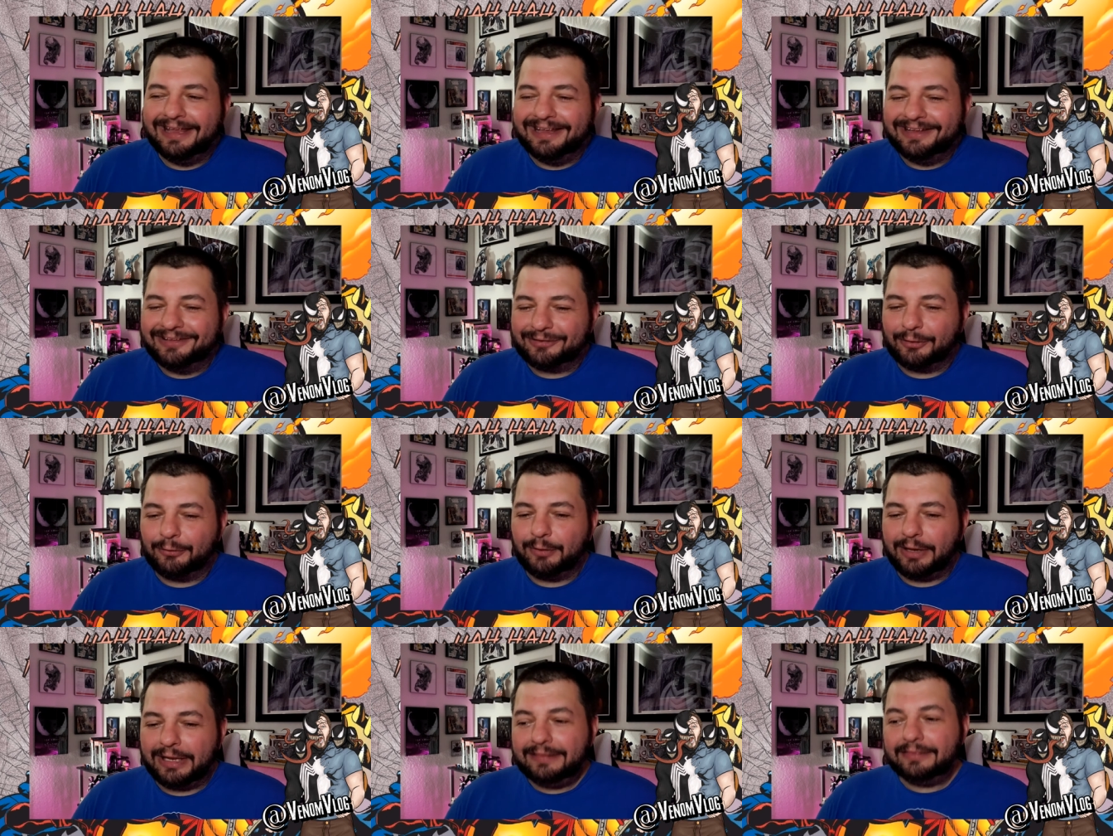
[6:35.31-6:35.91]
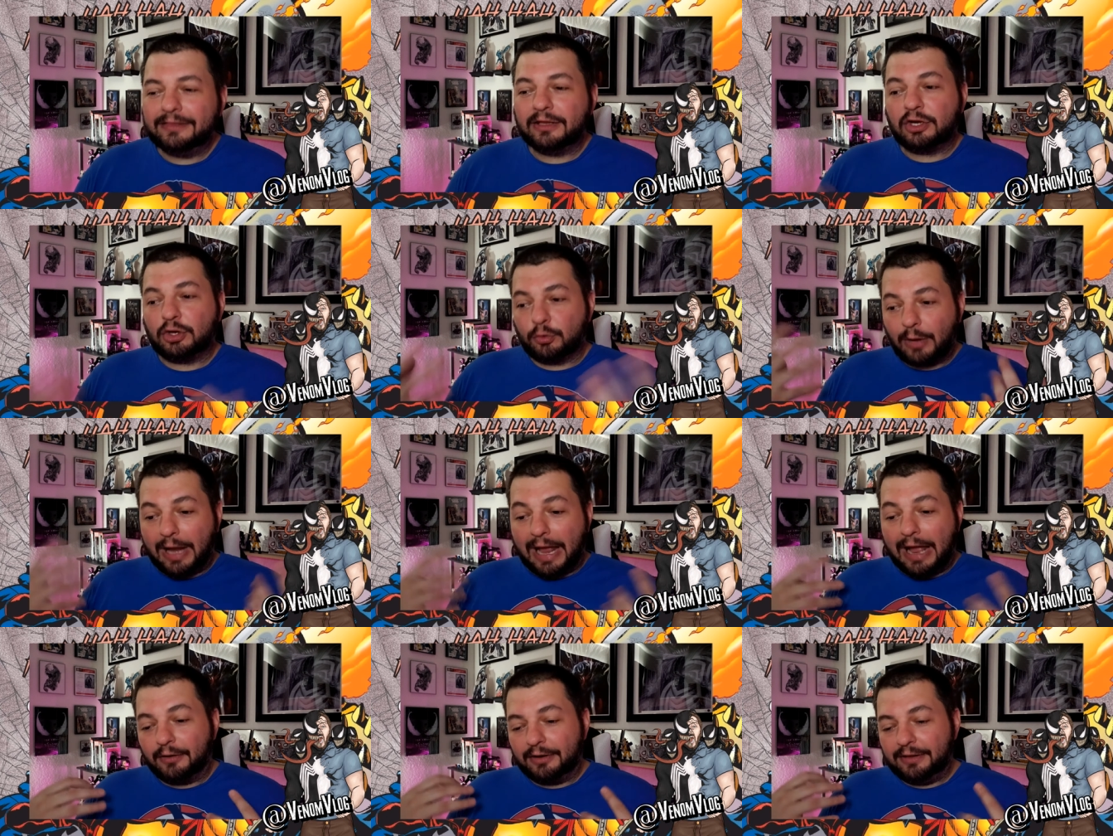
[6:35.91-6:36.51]
So in the
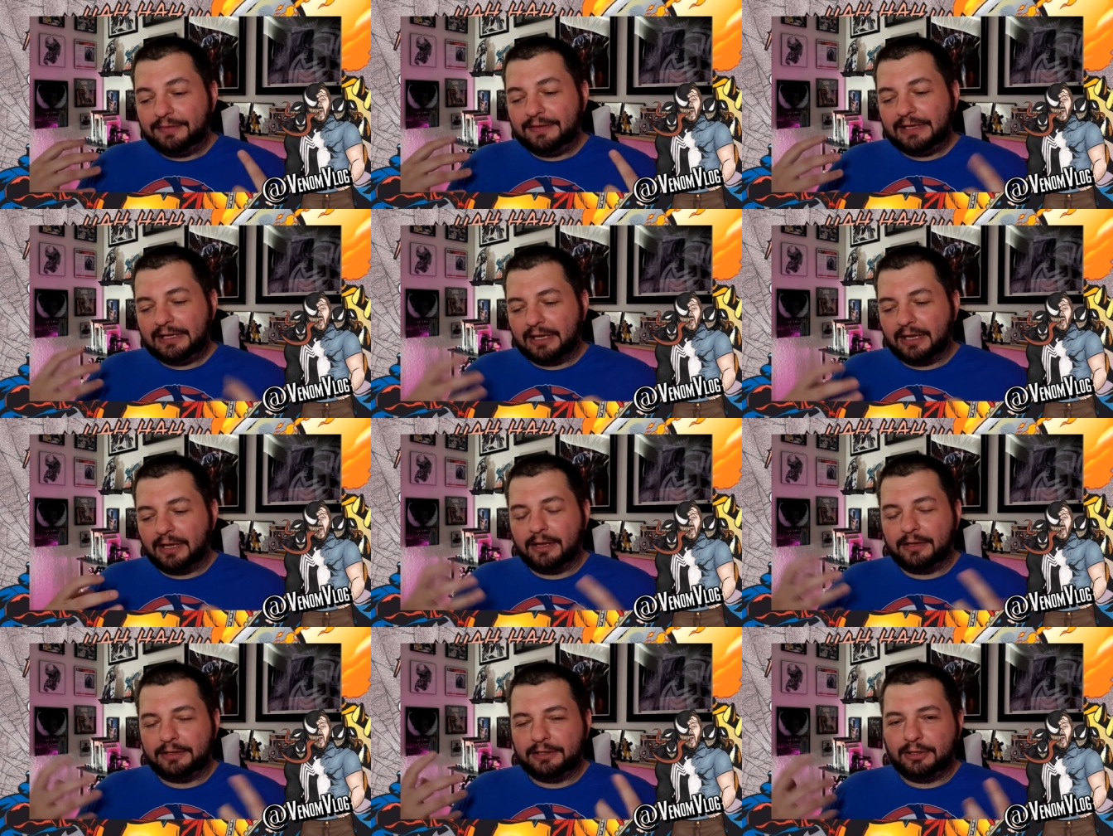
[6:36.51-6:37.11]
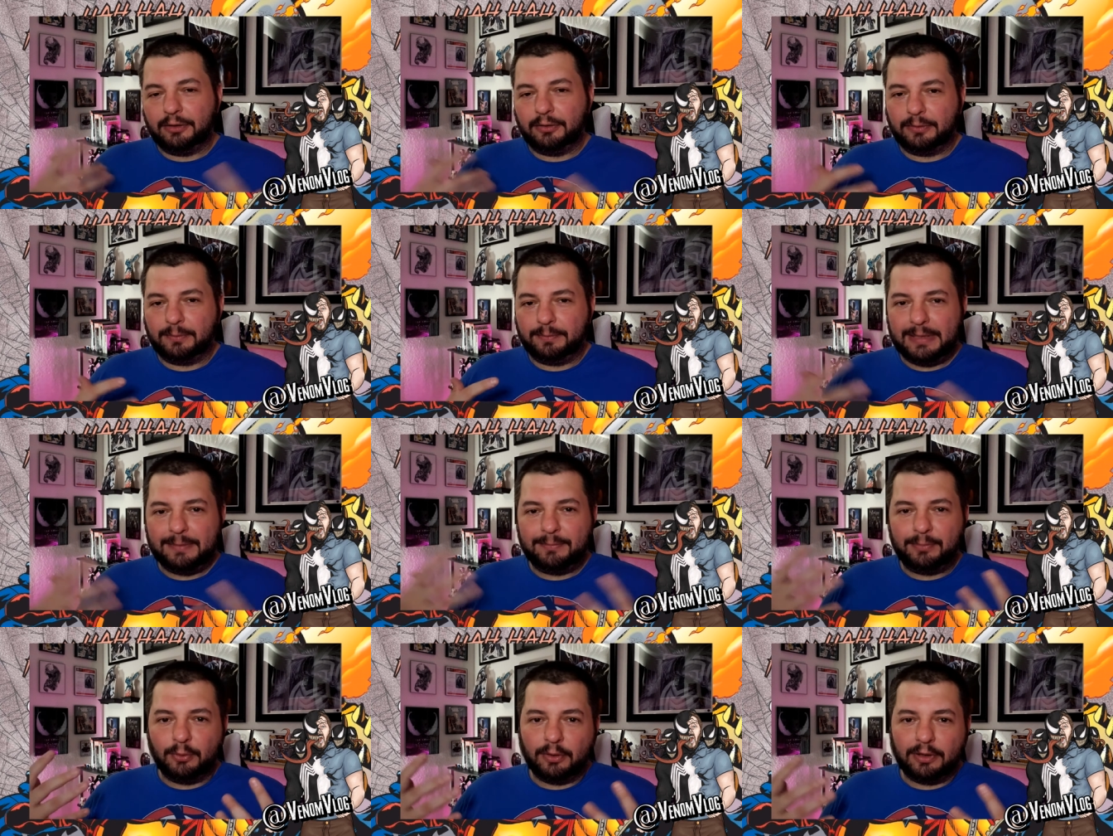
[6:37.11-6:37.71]
crowd, in the uh, you know the
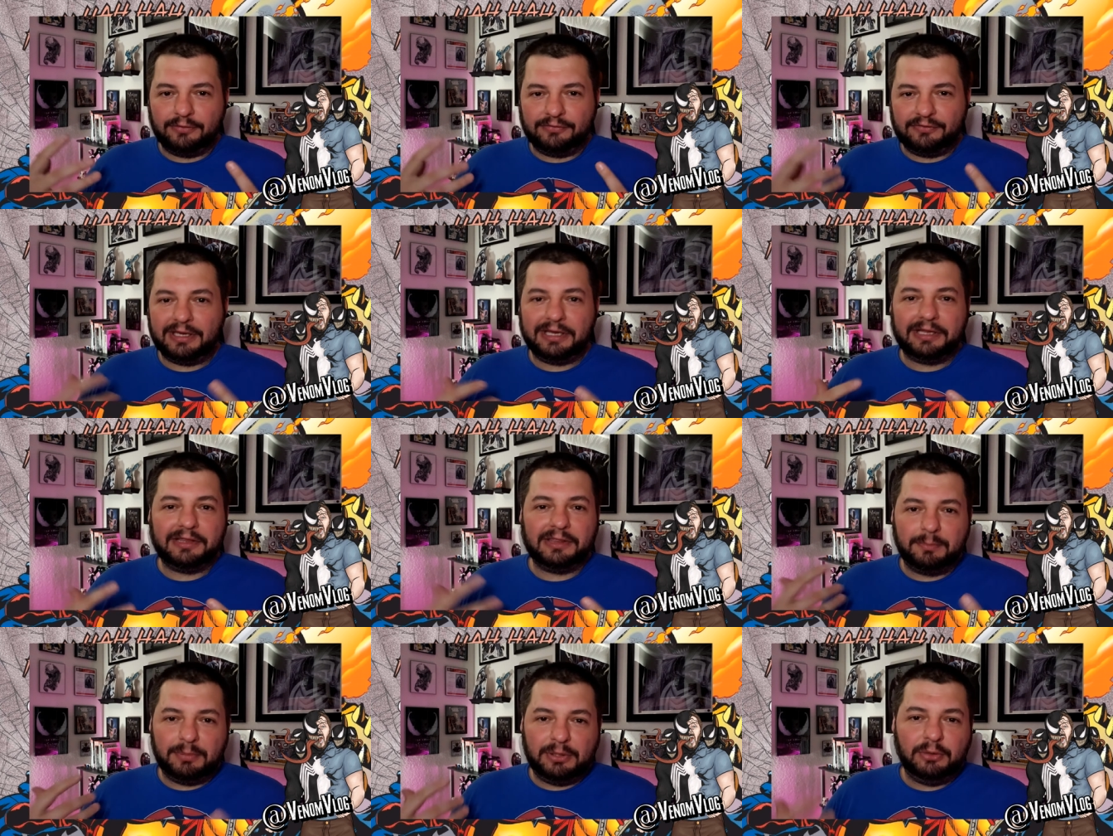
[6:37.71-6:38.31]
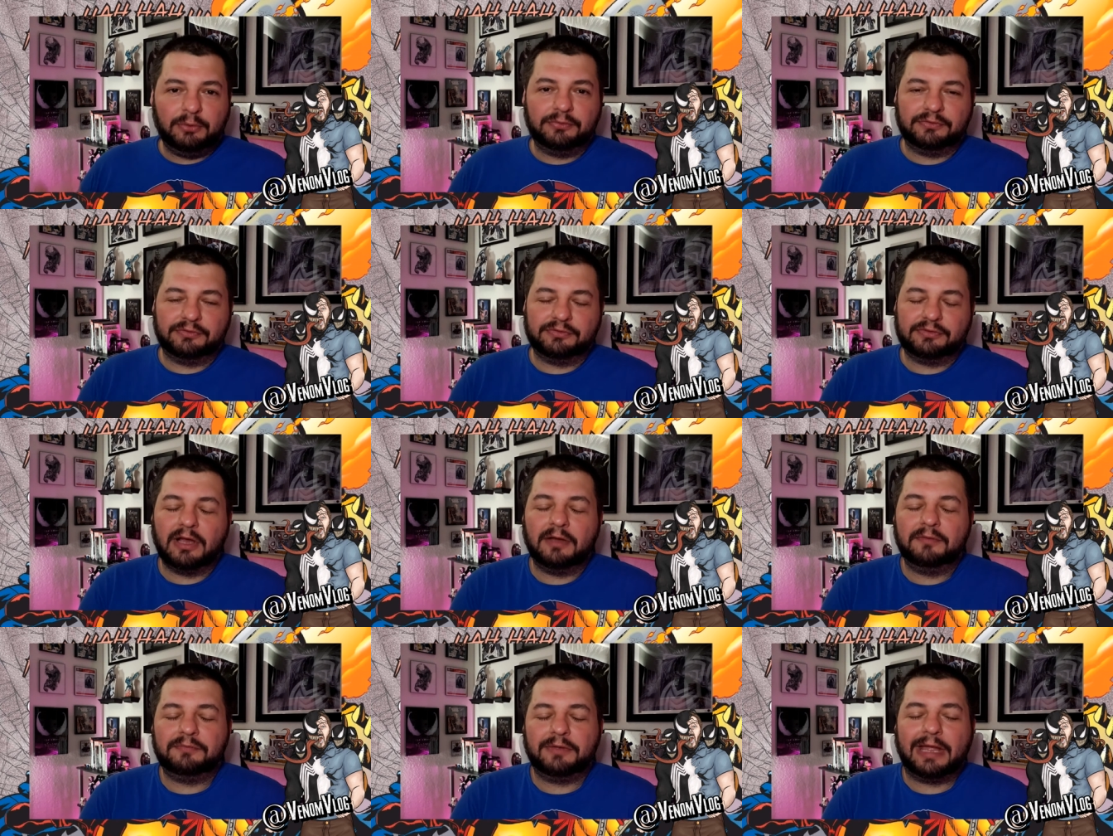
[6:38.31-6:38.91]
people sitting in the pews and
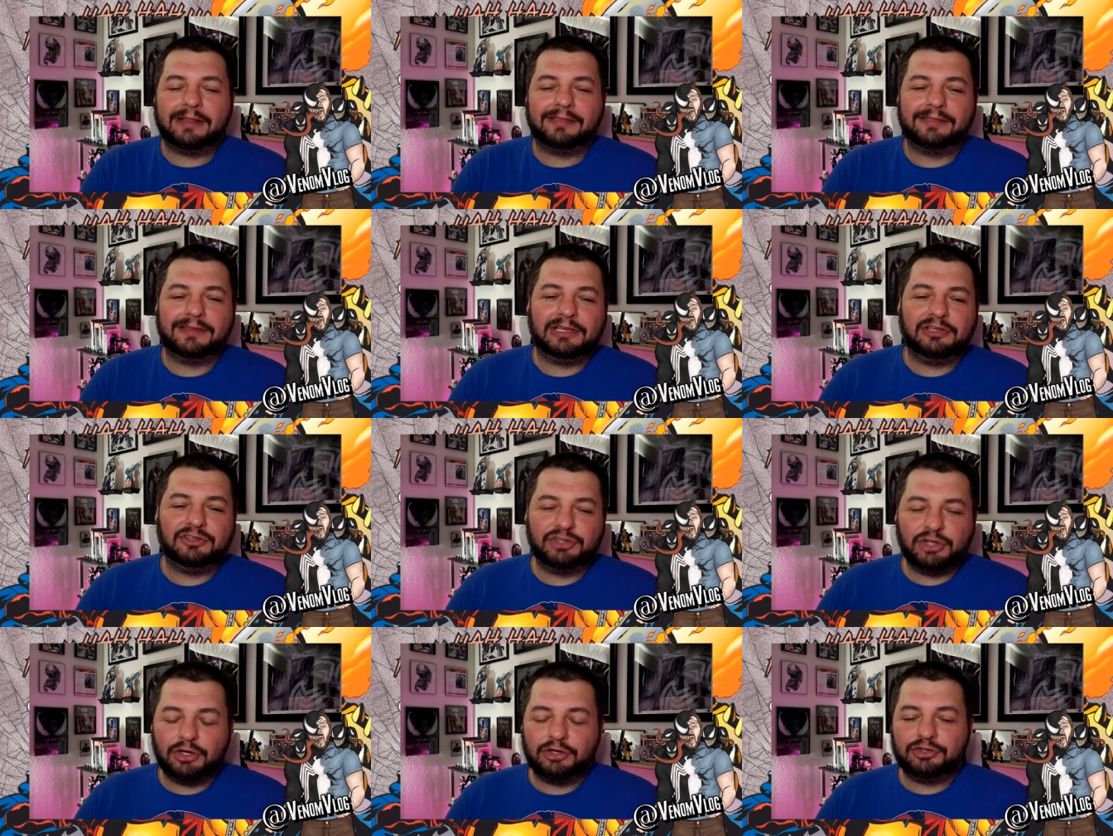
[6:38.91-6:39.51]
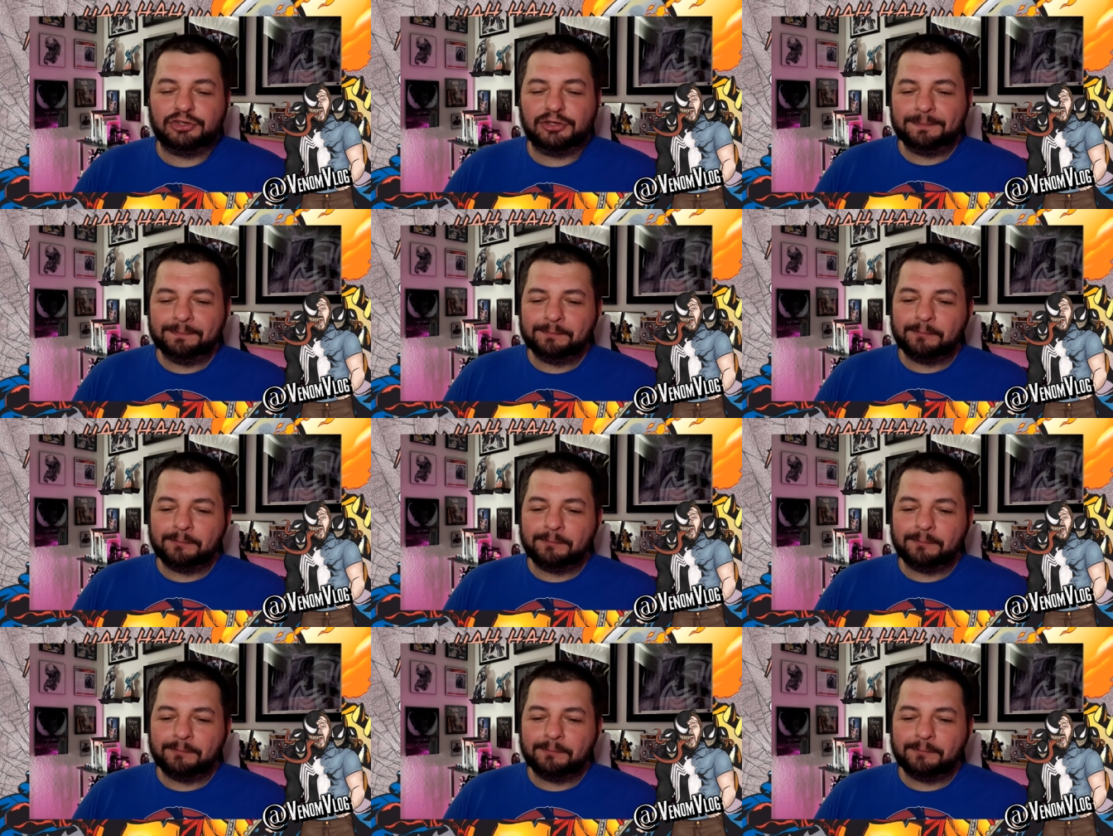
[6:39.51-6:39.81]
stuff at the church,